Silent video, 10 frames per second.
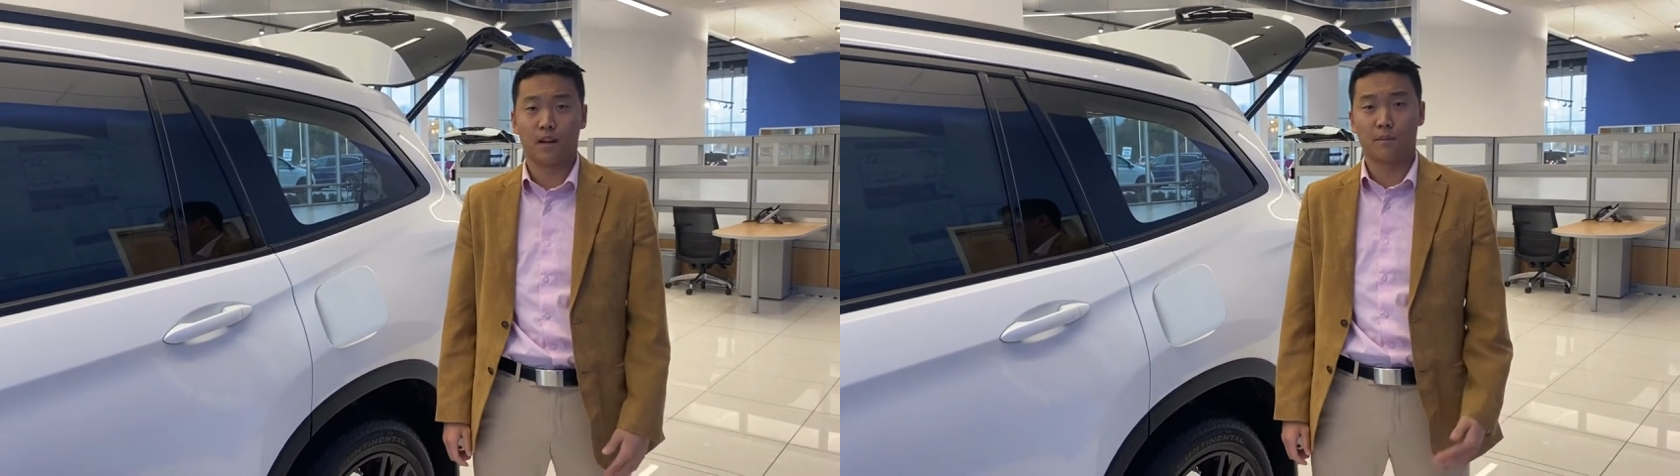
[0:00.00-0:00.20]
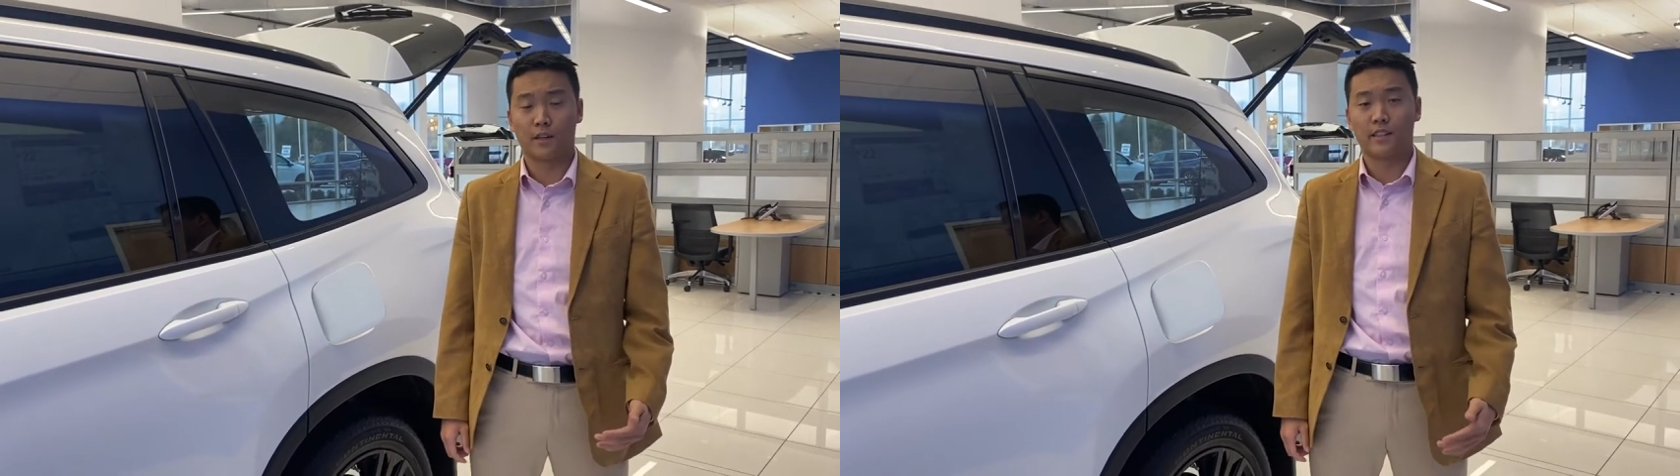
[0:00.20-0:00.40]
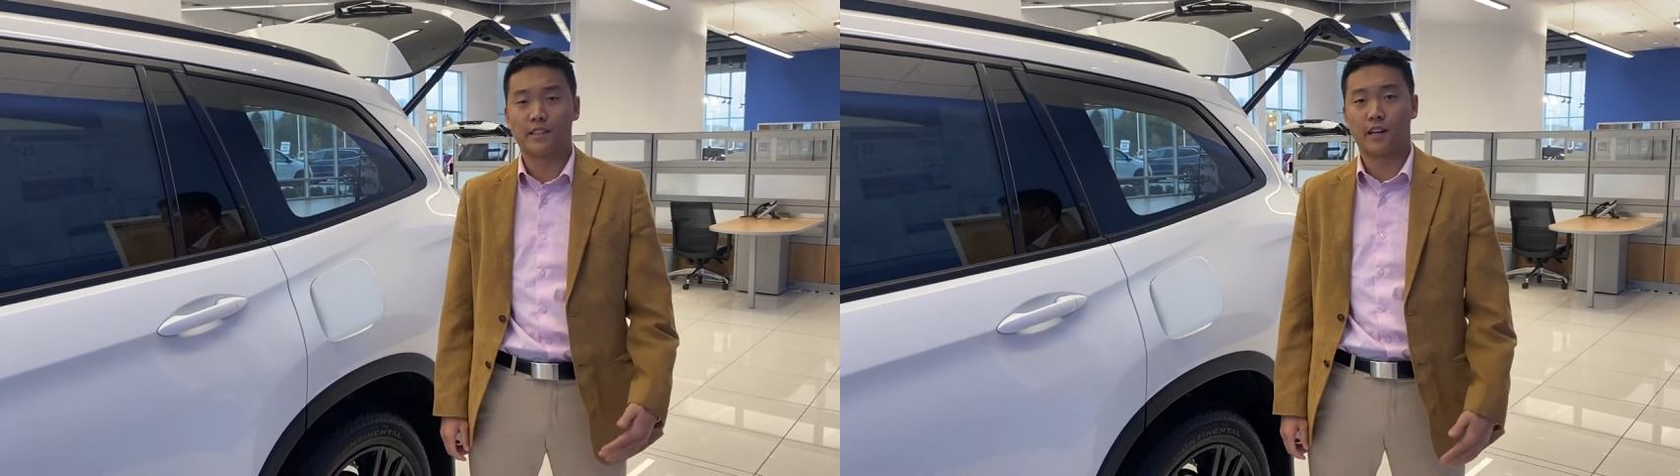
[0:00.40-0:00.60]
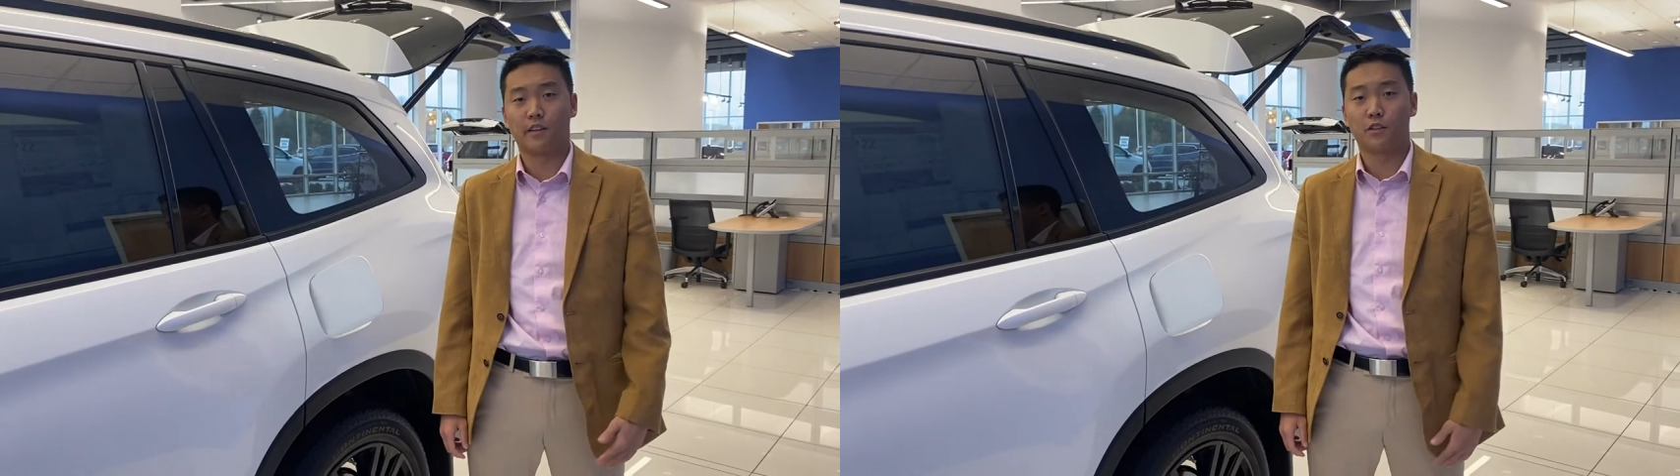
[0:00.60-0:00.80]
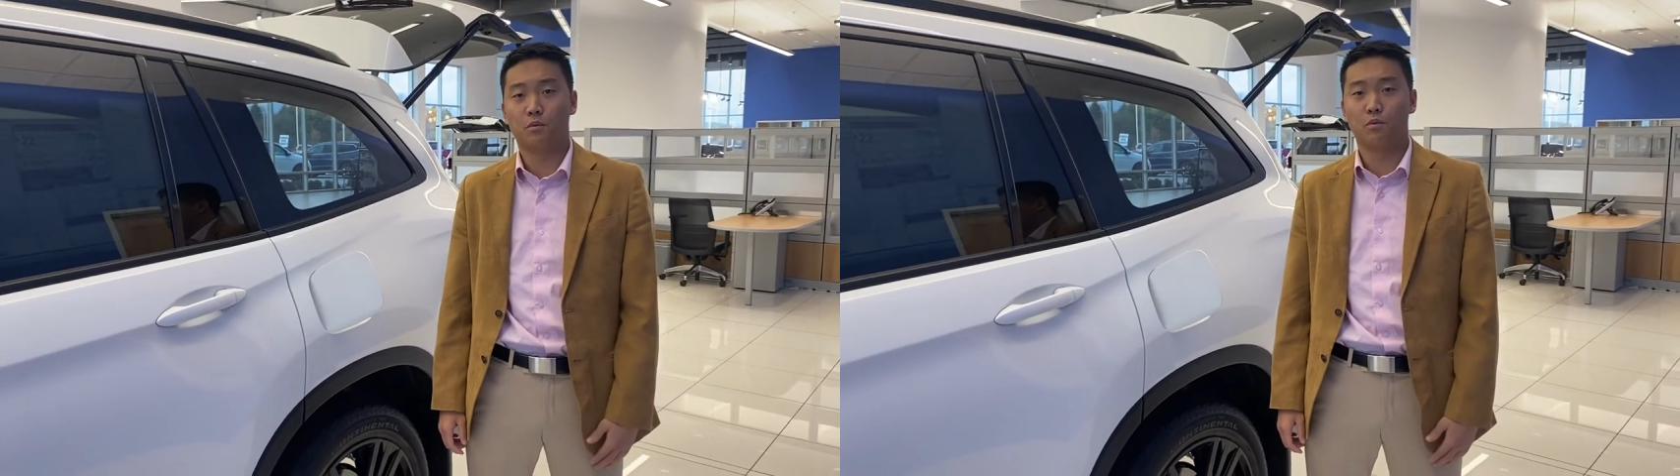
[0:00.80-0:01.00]
I'm going to tell
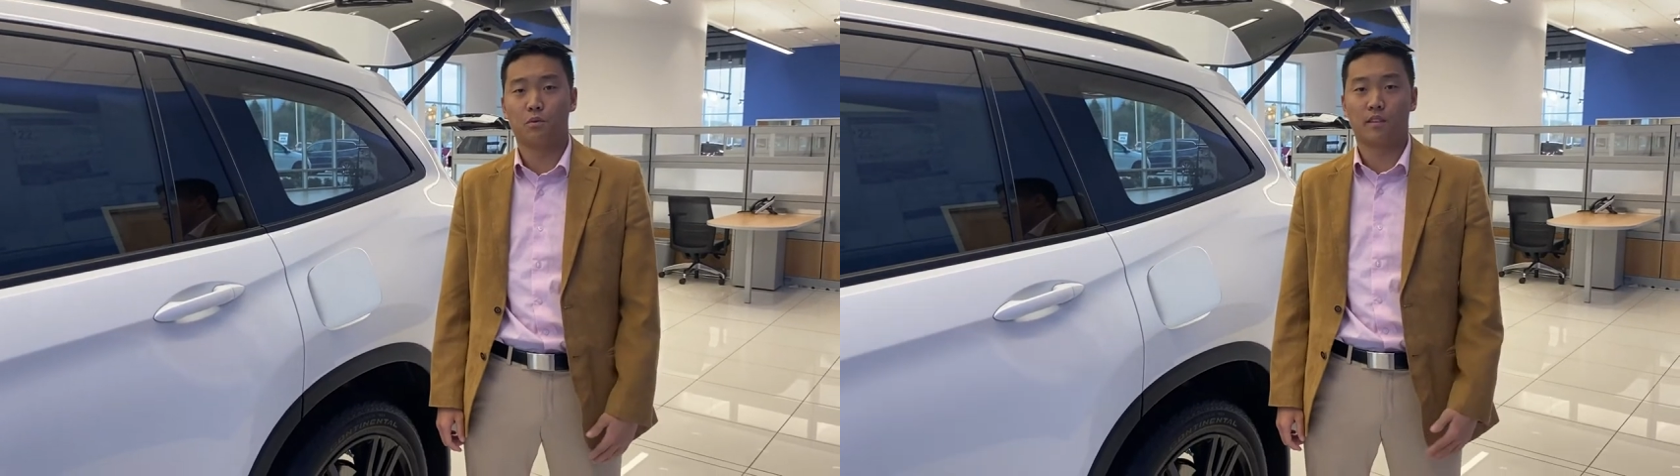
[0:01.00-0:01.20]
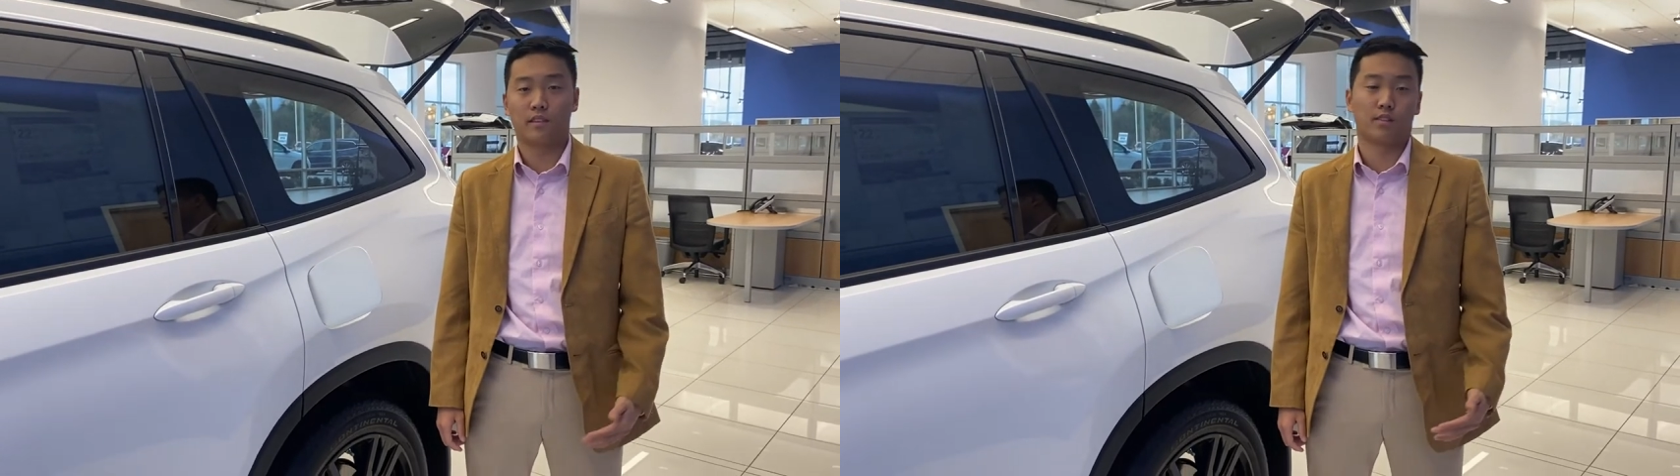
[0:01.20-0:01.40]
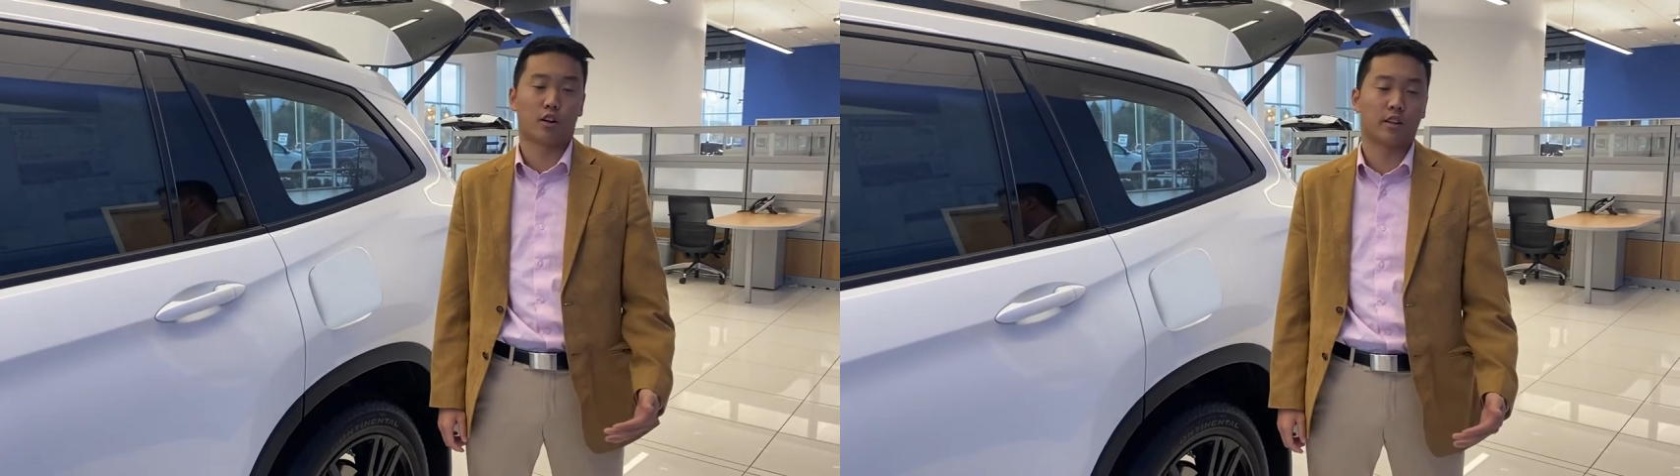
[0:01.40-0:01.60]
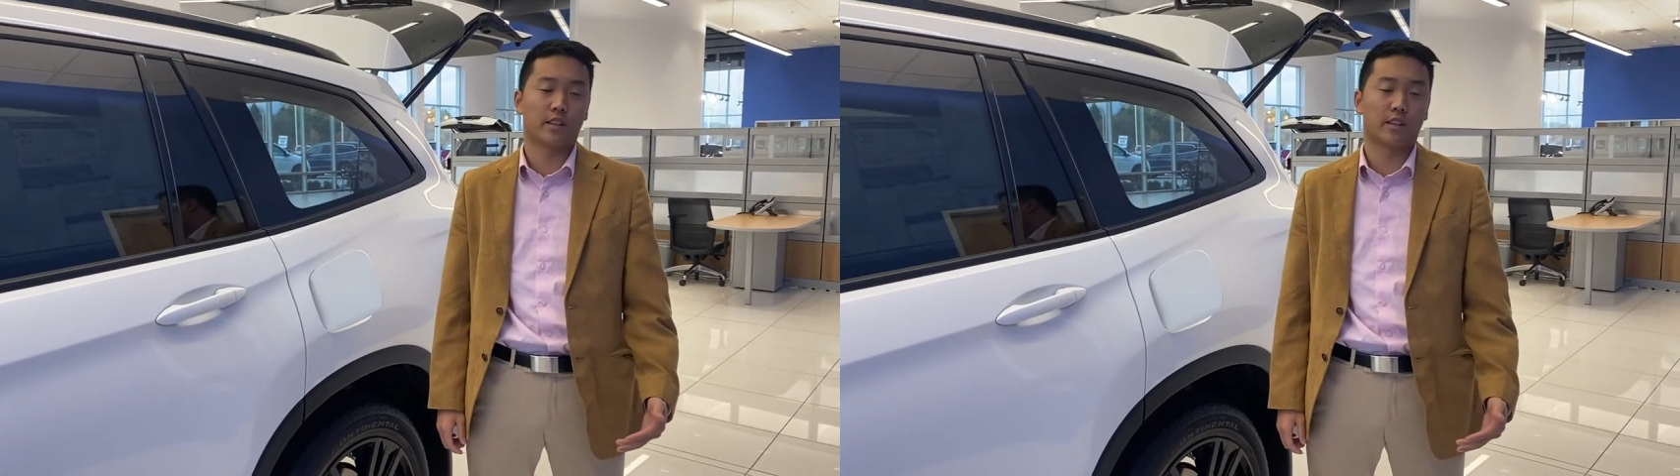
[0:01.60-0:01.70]
you certain